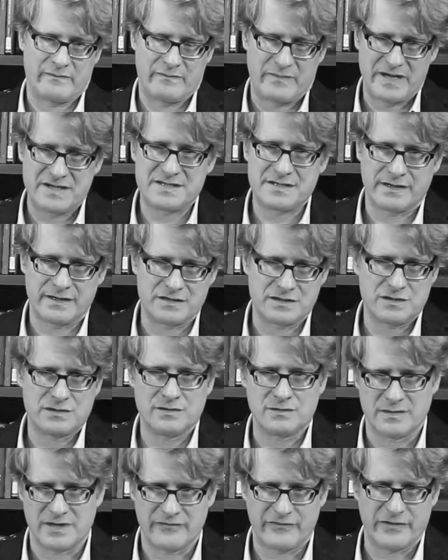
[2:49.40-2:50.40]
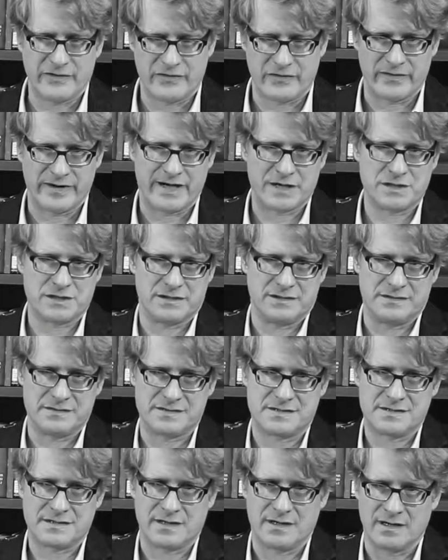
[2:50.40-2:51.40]
basically in two different
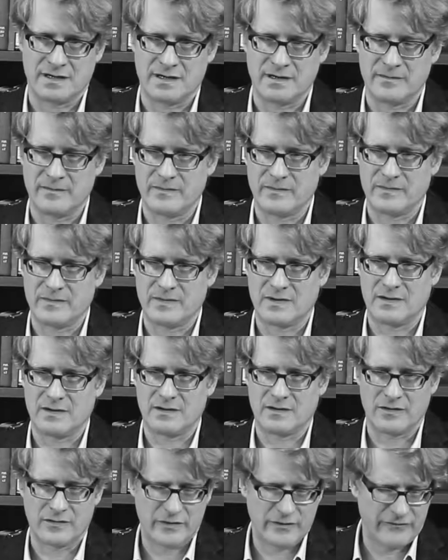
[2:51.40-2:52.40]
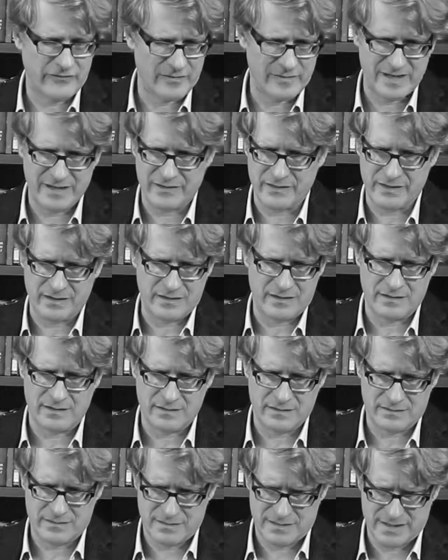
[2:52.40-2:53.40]
directions, although for me they
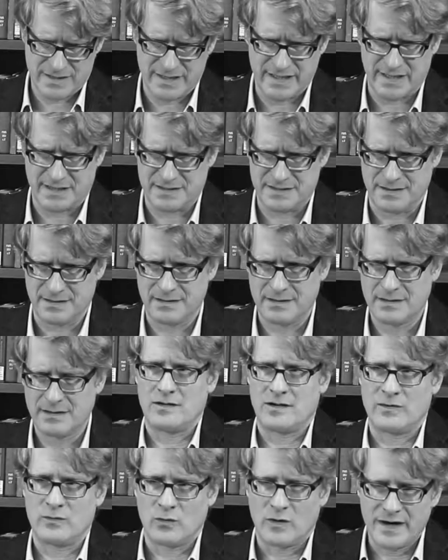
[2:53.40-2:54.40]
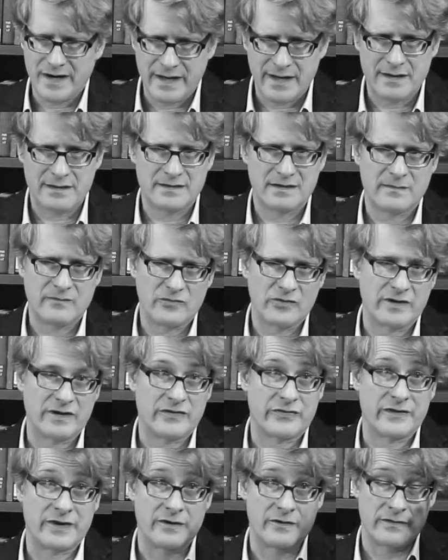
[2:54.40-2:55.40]
are connected. On one hand, I'm really a
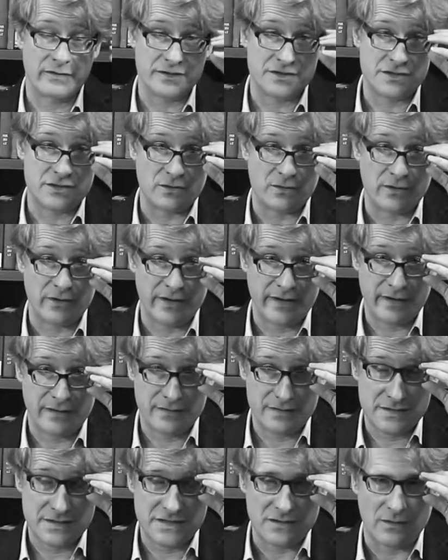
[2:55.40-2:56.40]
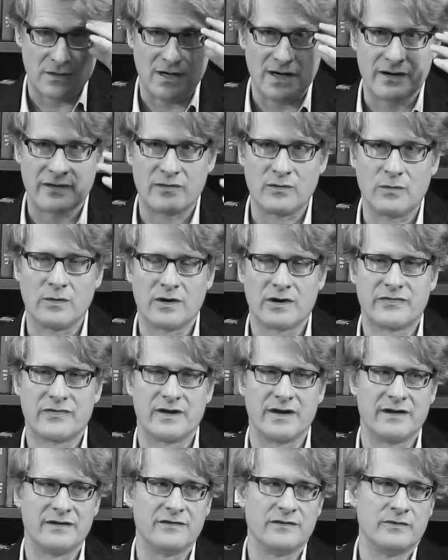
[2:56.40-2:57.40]
theater historian, so a lot of the work
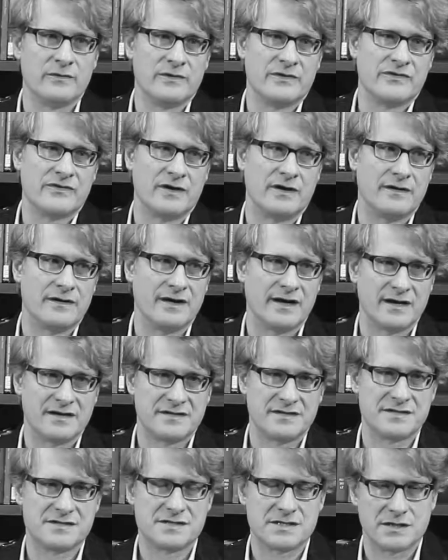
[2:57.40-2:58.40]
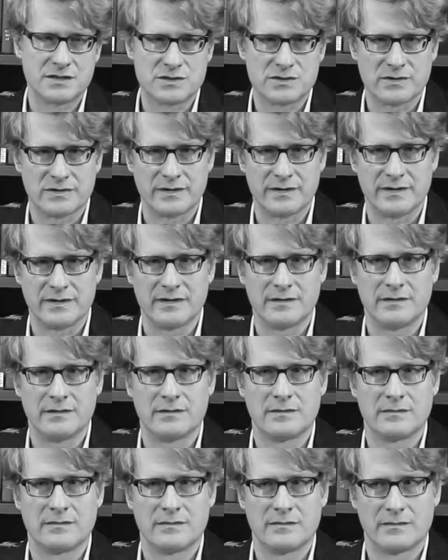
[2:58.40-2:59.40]
that I do is on 19th century,
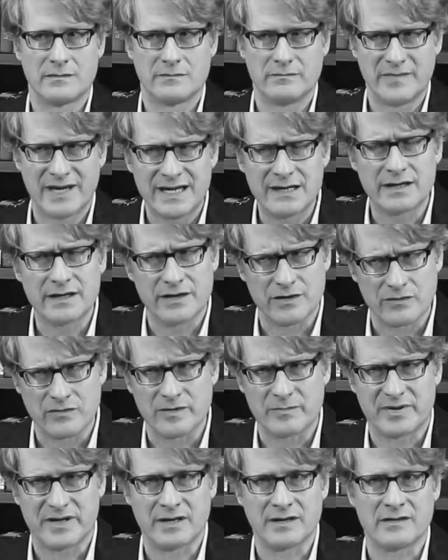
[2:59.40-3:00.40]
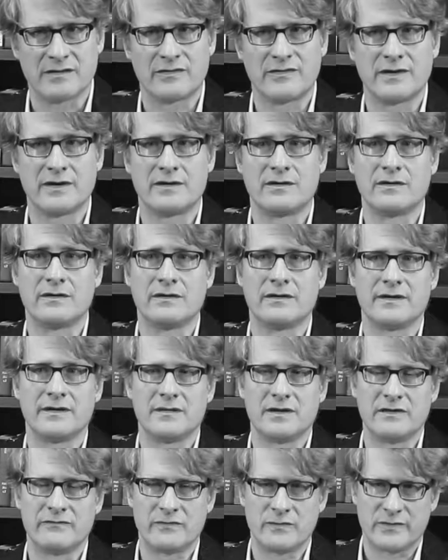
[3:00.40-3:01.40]
mainly European theater,
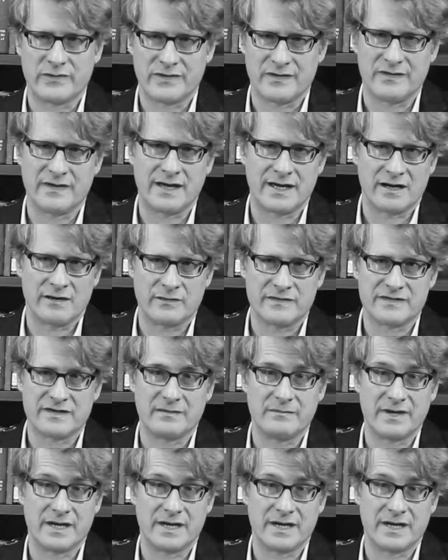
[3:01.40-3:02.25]
and even within that I would say